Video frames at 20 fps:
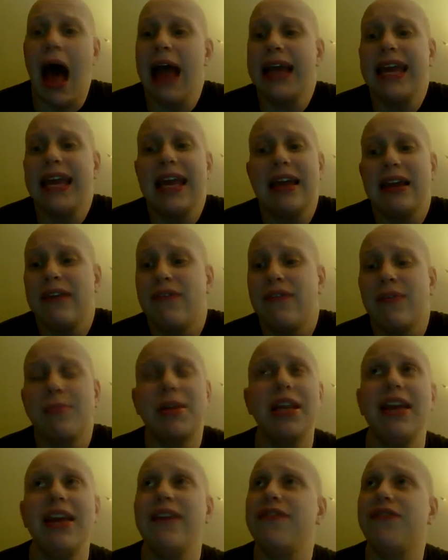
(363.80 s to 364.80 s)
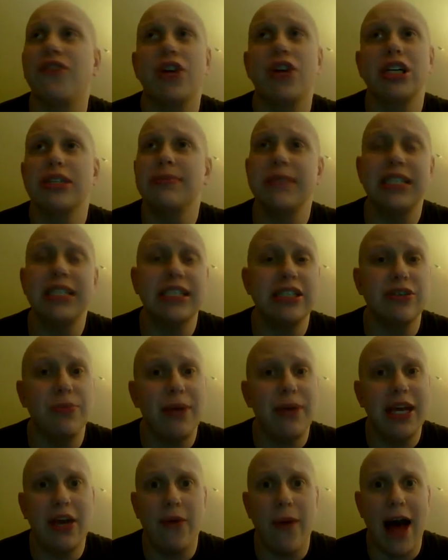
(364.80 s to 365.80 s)
I can't even believe Christmas is a
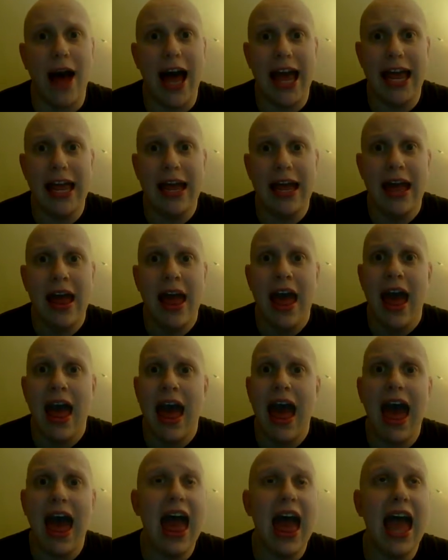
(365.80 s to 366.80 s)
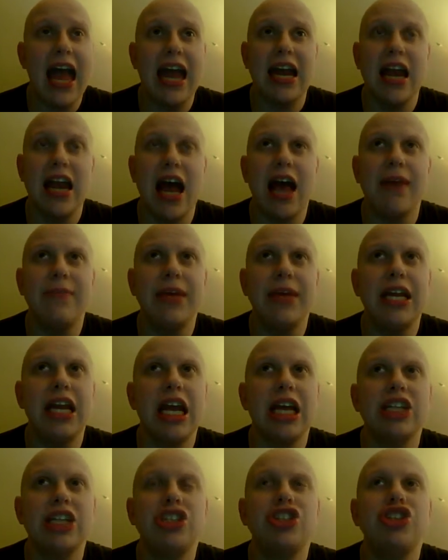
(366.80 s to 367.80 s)
week away. And I
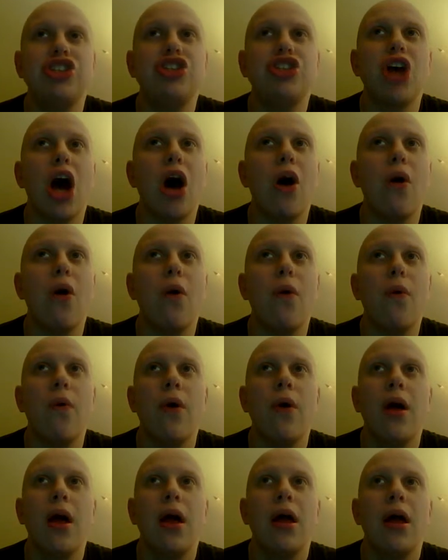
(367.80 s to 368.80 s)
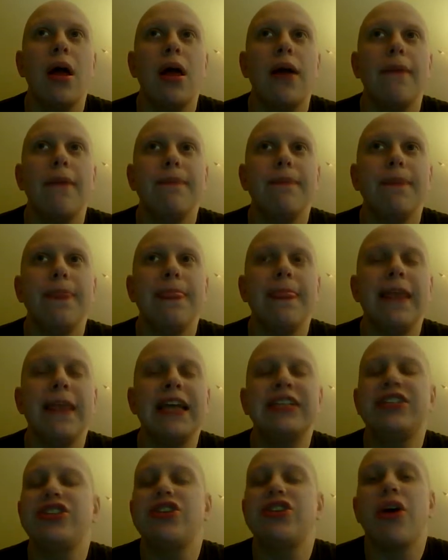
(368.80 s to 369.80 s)
mean, it's so
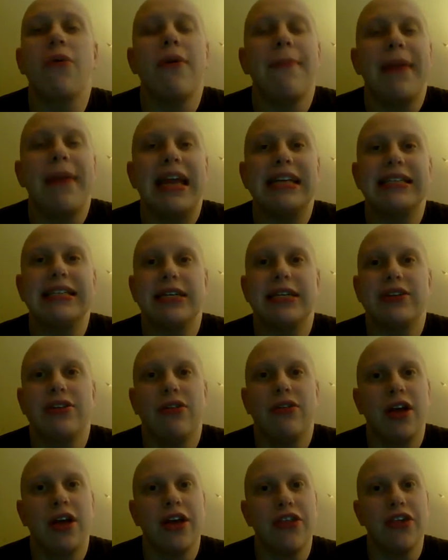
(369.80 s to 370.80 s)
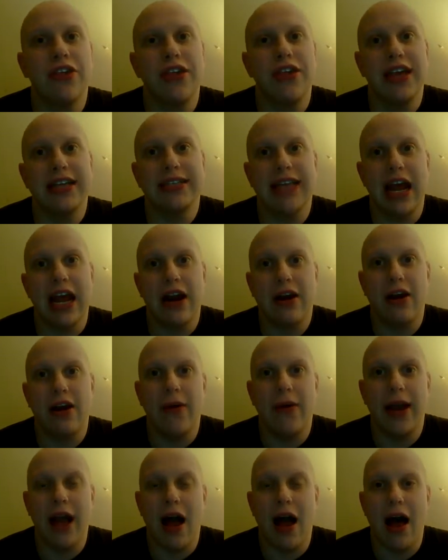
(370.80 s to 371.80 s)
it's so amazing to look at the things that are
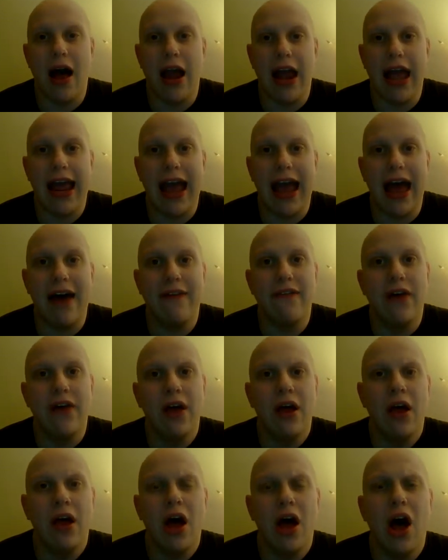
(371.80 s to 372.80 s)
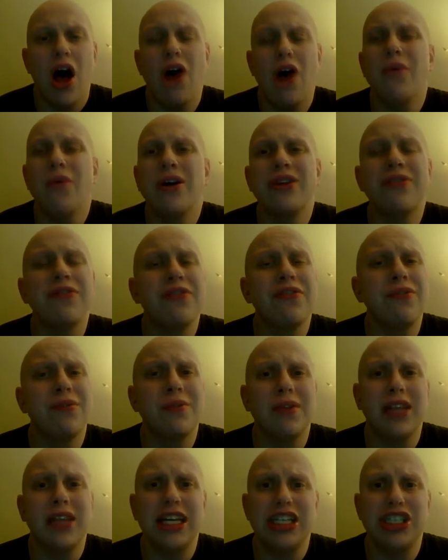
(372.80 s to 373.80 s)
going on. I have a
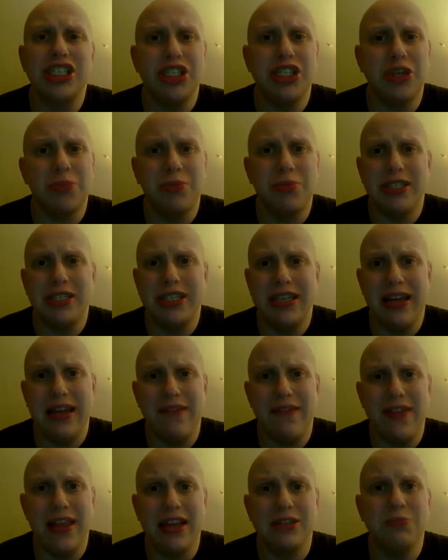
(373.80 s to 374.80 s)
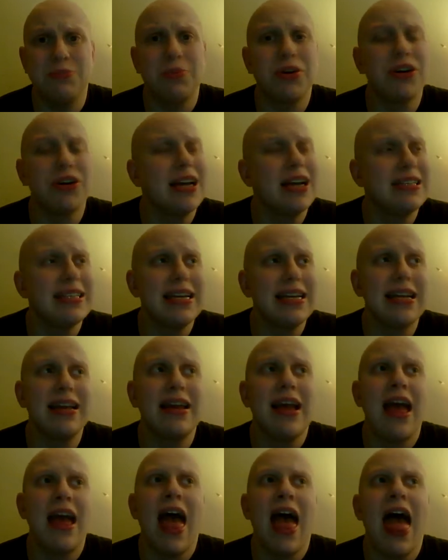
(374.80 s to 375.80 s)
wonderful relationship with Steven that's
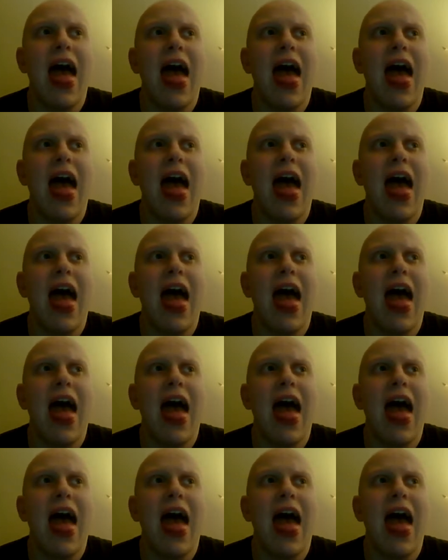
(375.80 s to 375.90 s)
progressing